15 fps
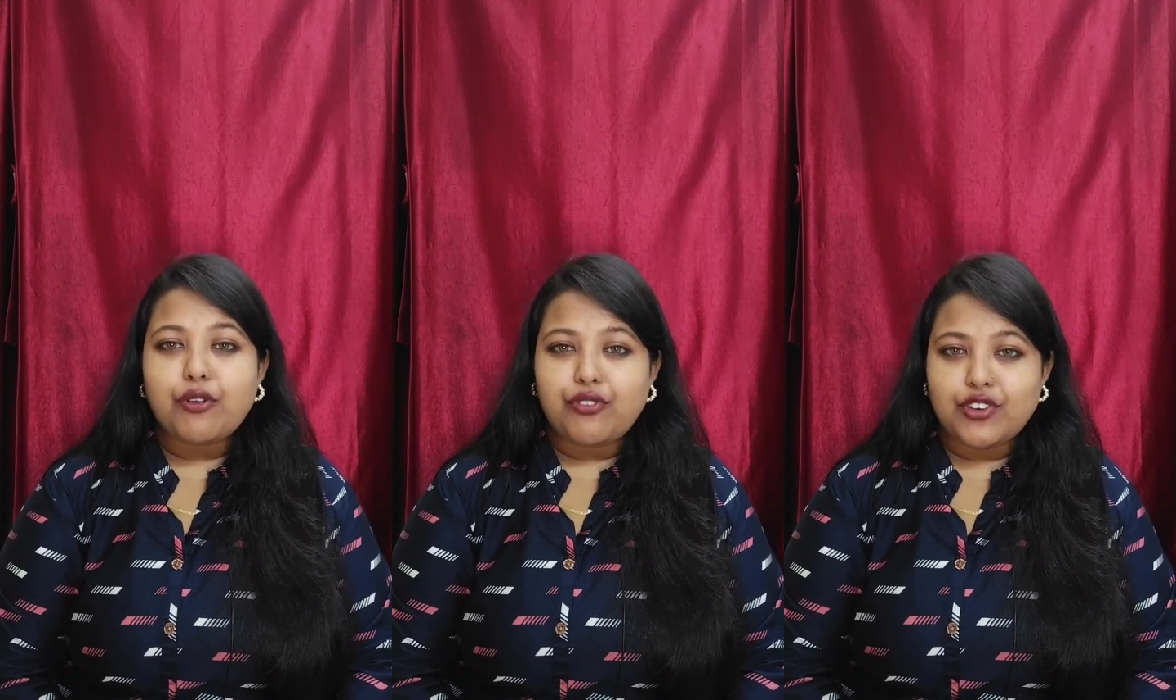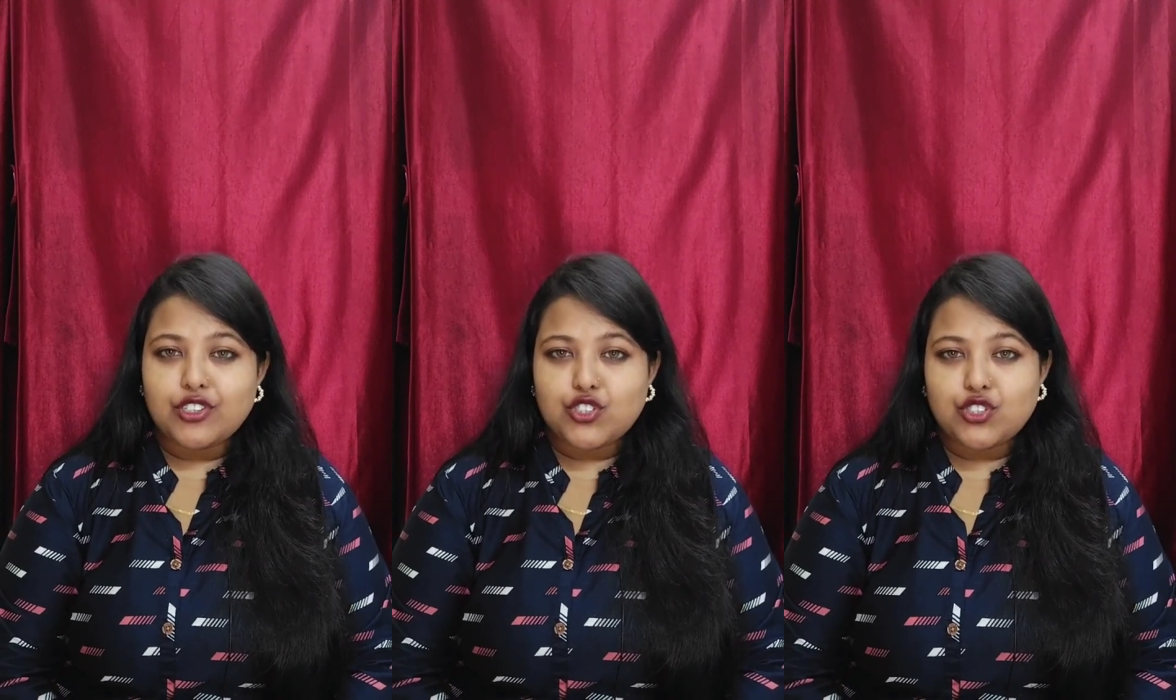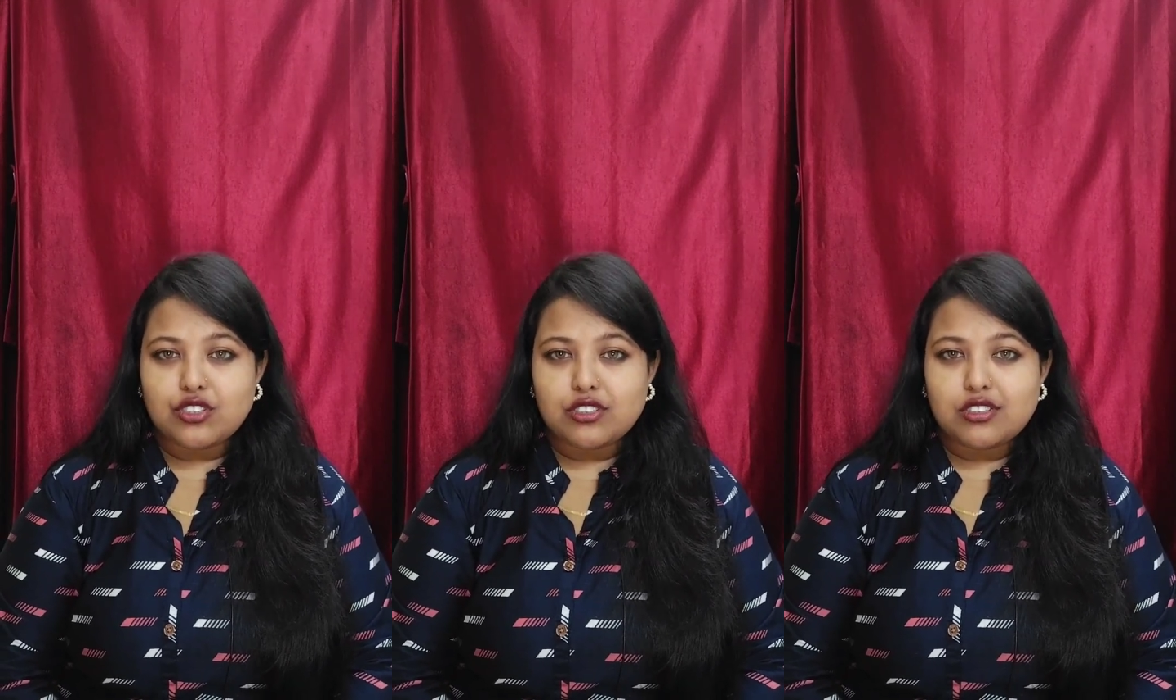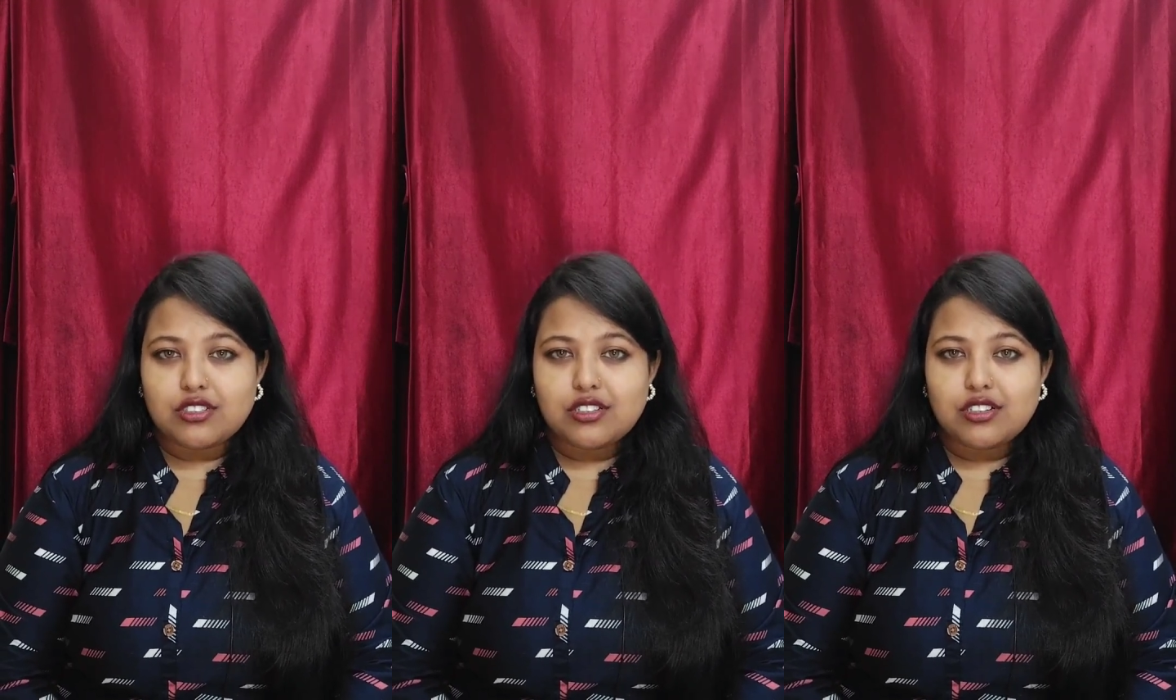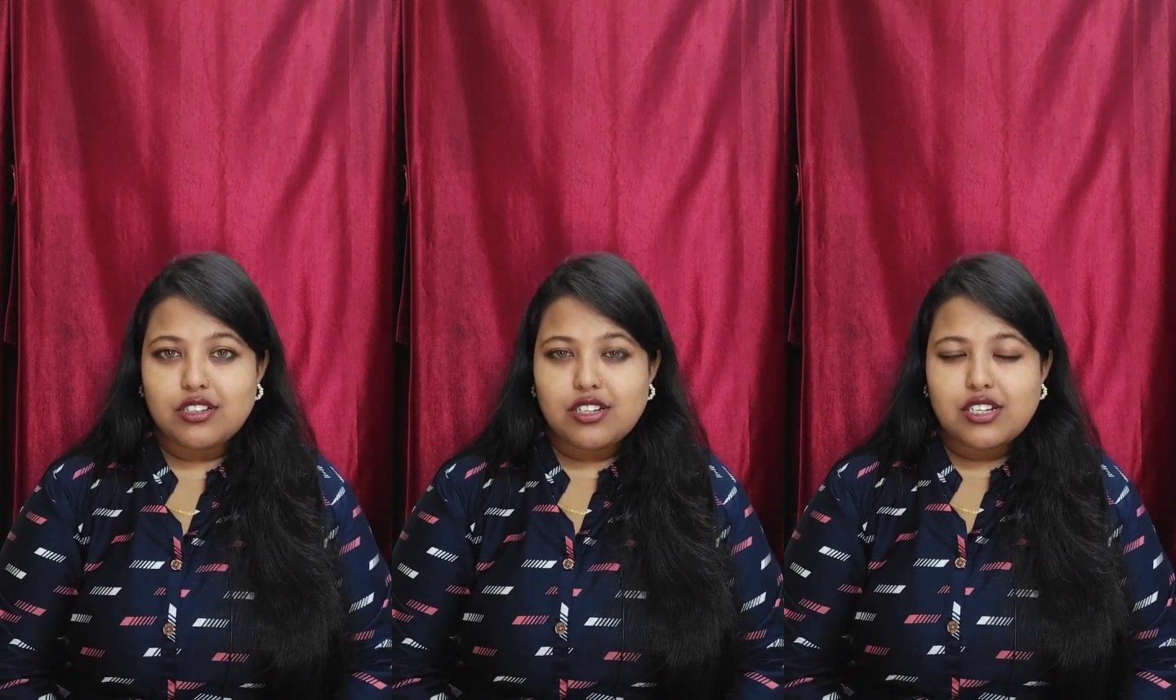professional.
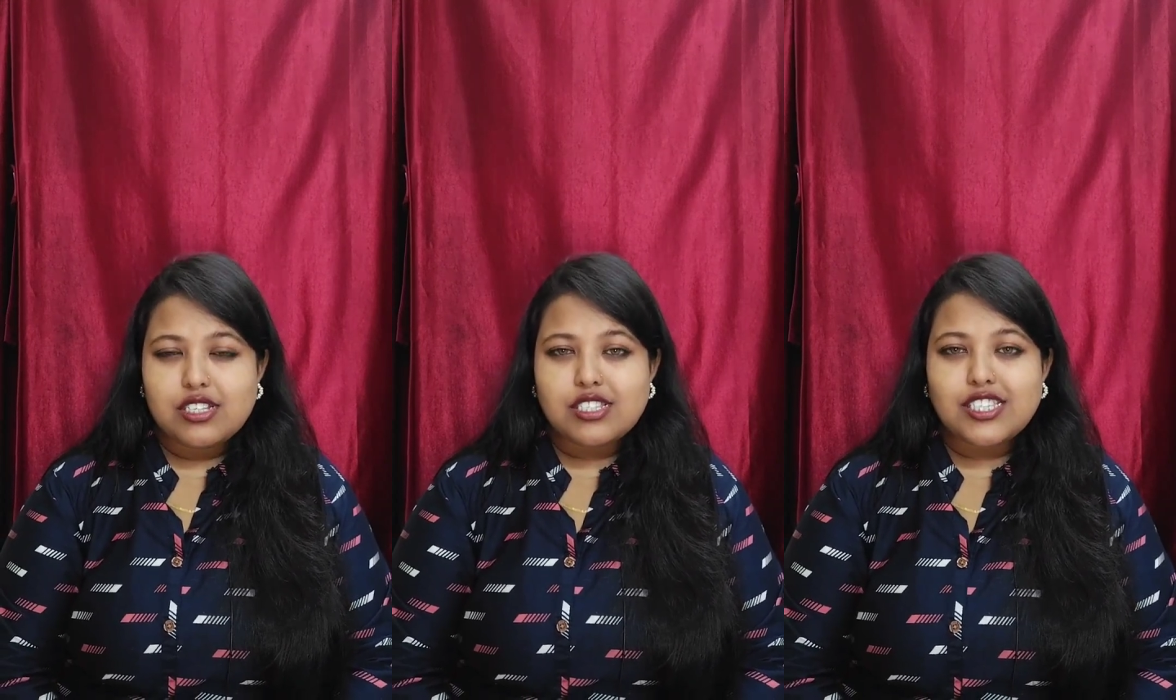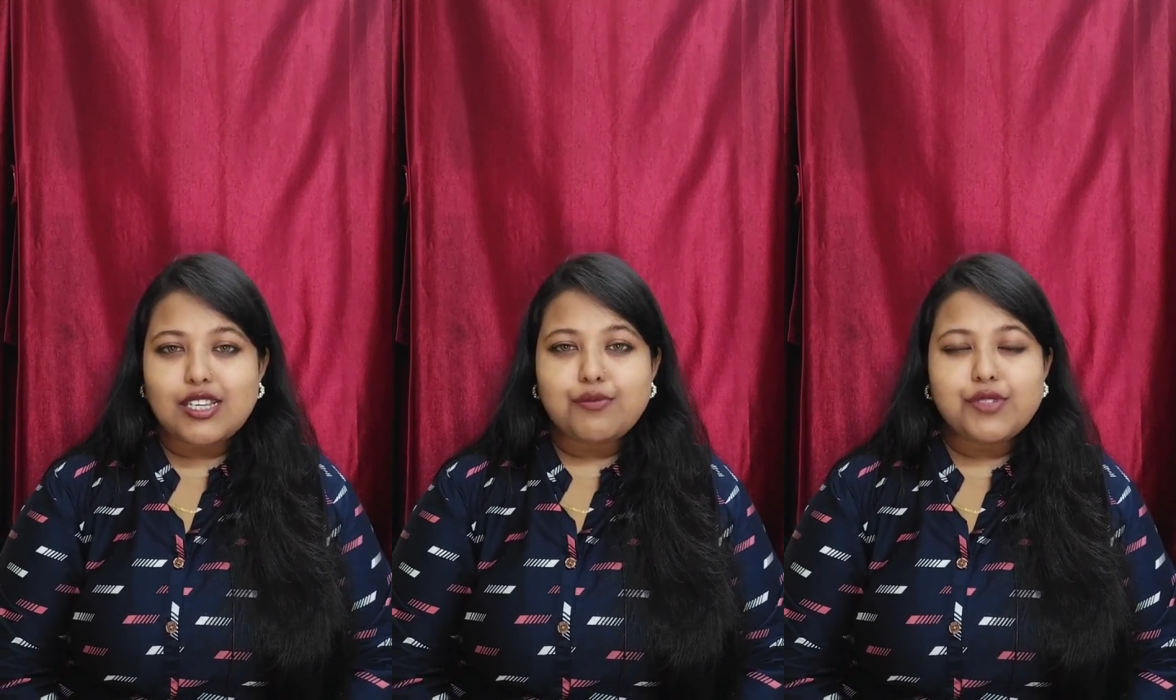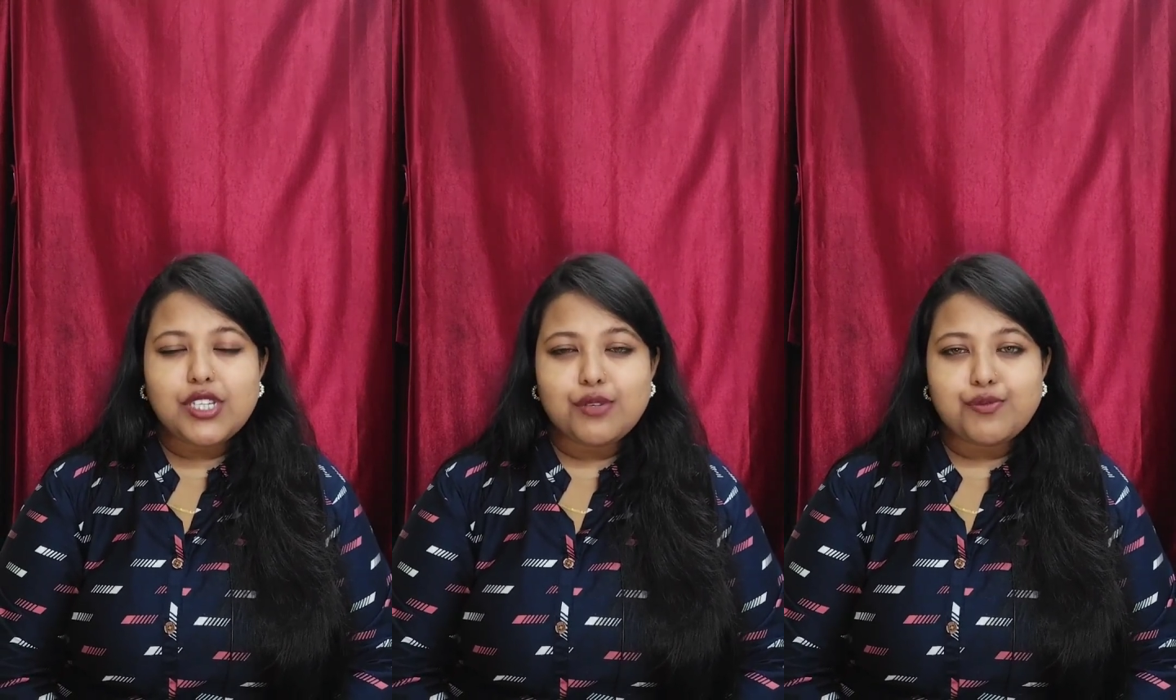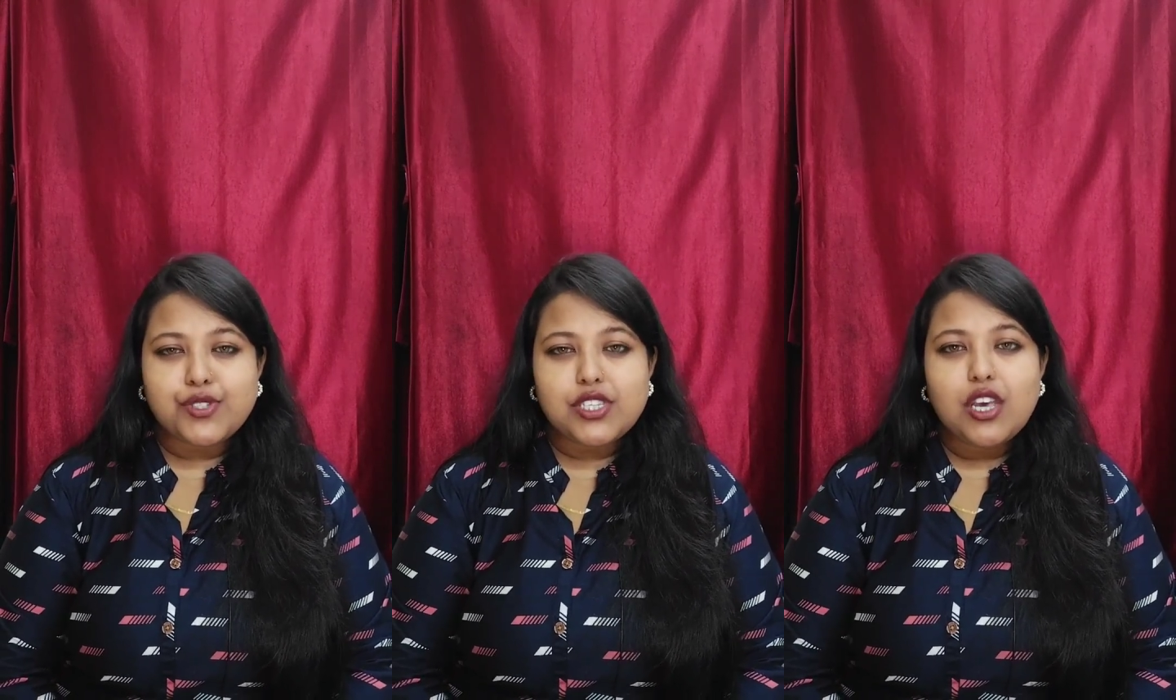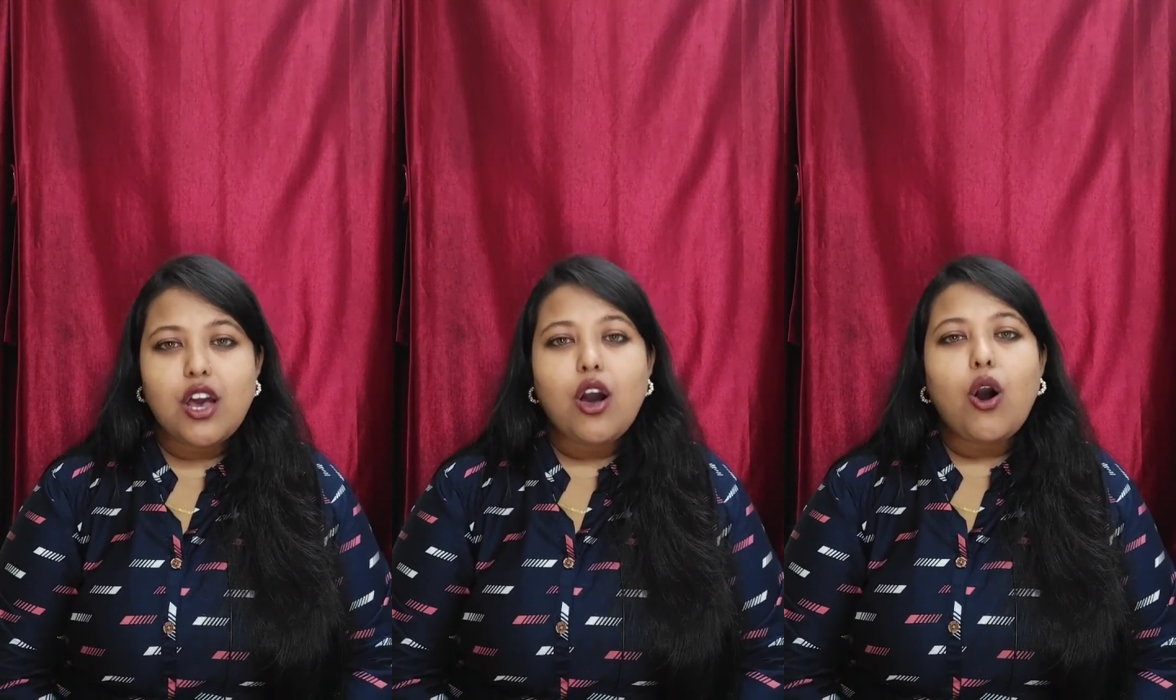Some tips.